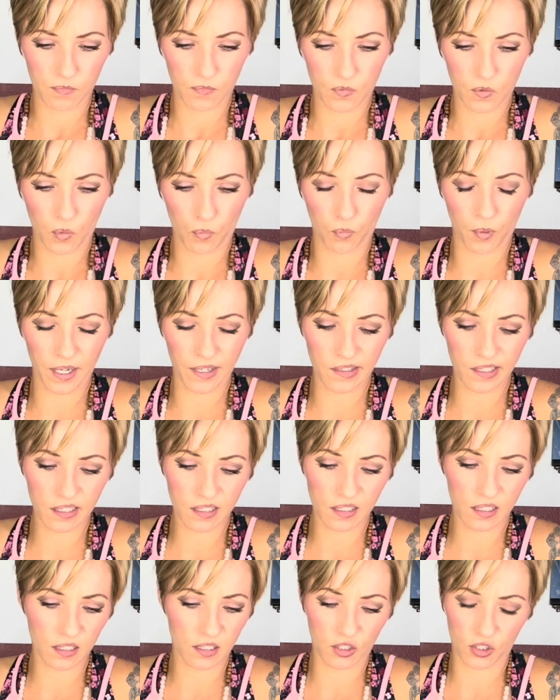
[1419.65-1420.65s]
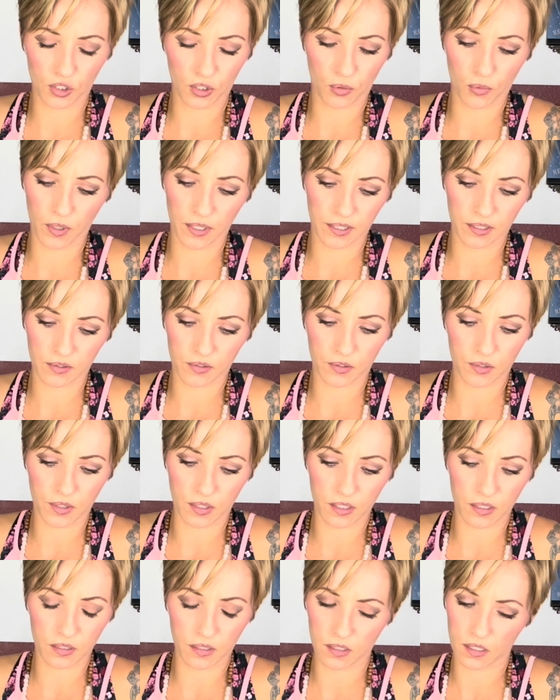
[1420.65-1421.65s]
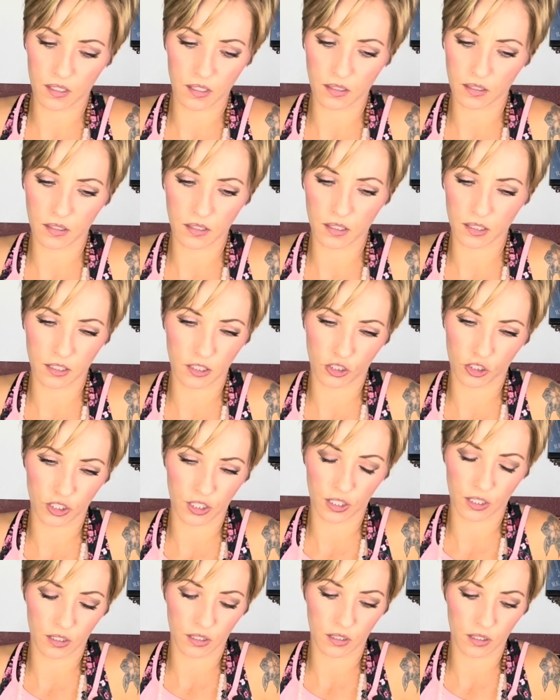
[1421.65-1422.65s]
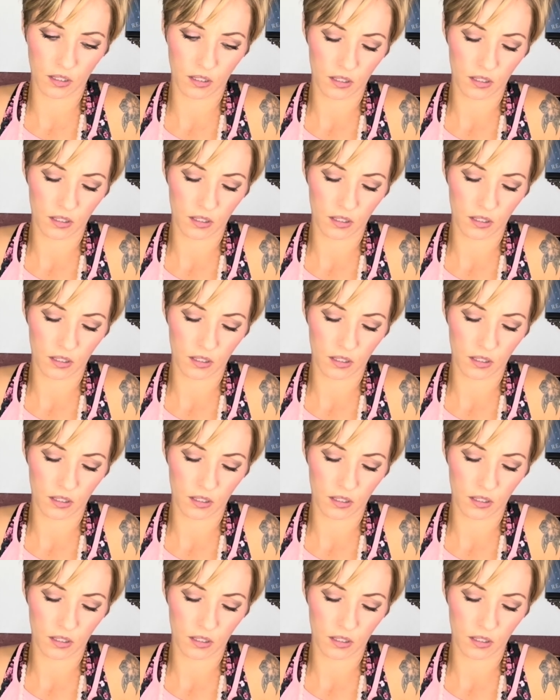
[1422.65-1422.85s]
Where is this choice or this decision